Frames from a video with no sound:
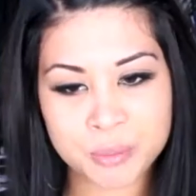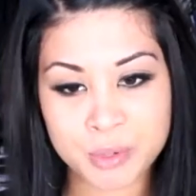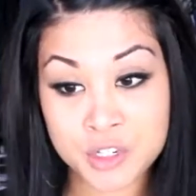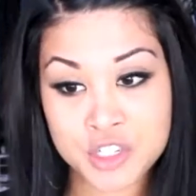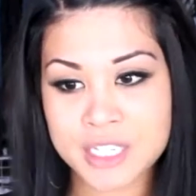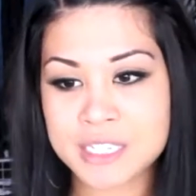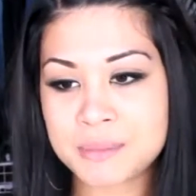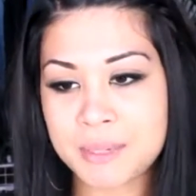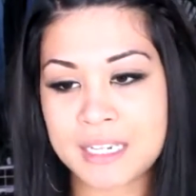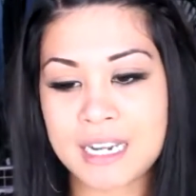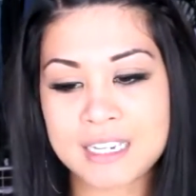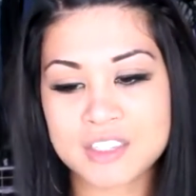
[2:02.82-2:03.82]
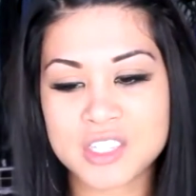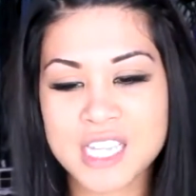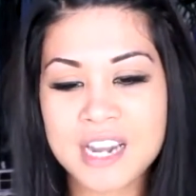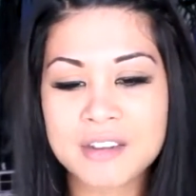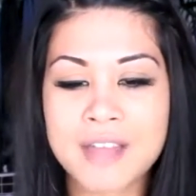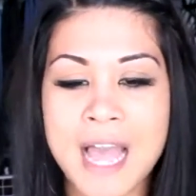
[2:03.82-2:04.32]
brushes, but I just
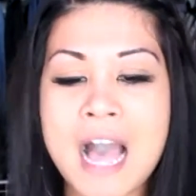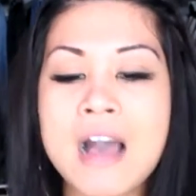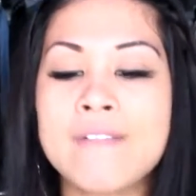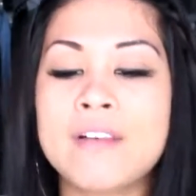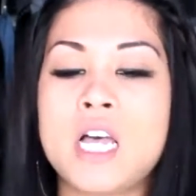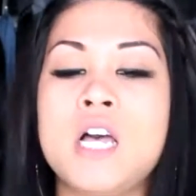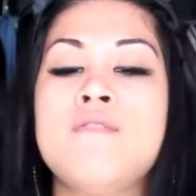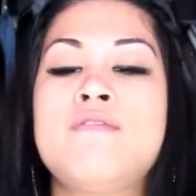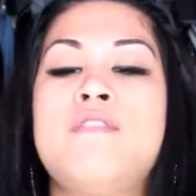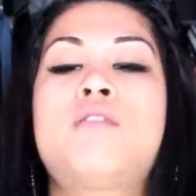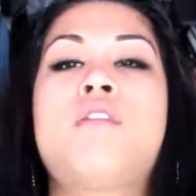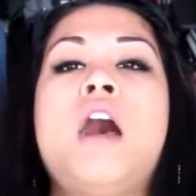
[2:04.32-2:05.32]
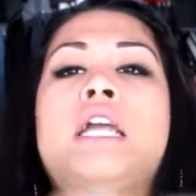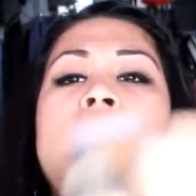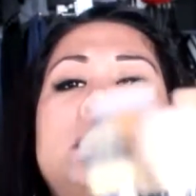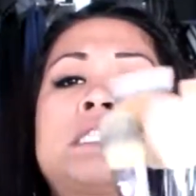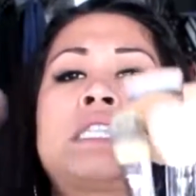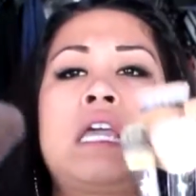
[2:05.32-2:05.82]
kind of have a
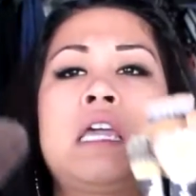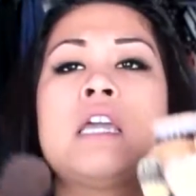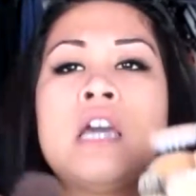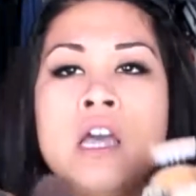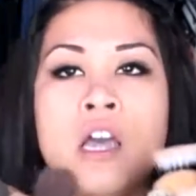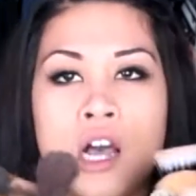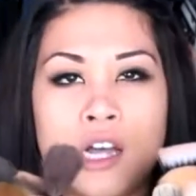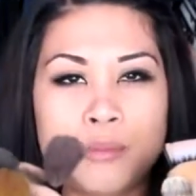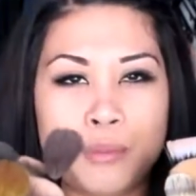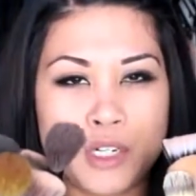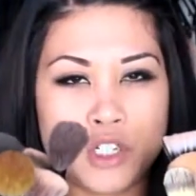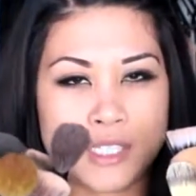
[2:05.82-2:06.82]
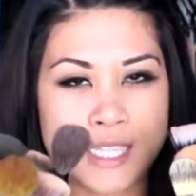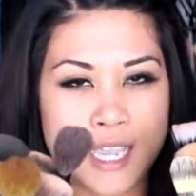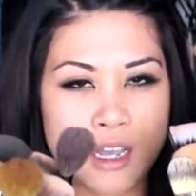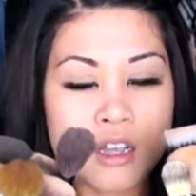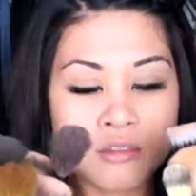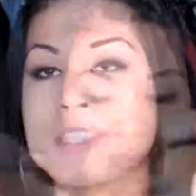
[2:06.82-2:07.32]
variety of brushes
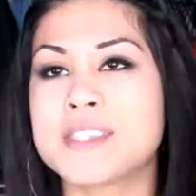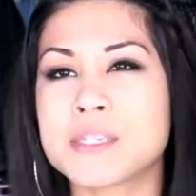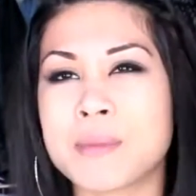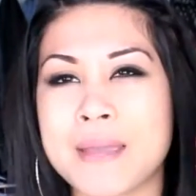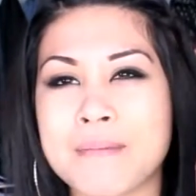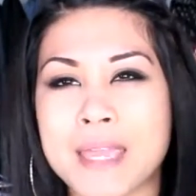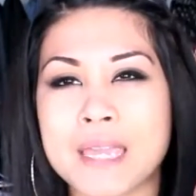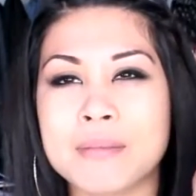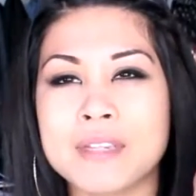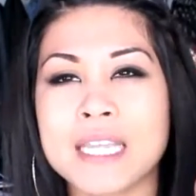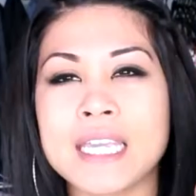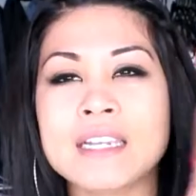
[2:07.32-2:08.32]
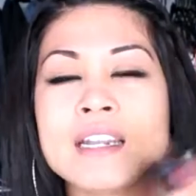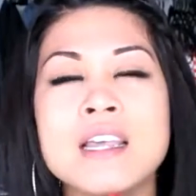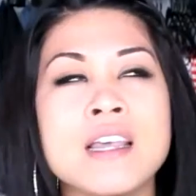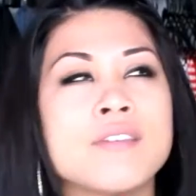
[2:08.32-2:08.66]
here. This is by Maybelline.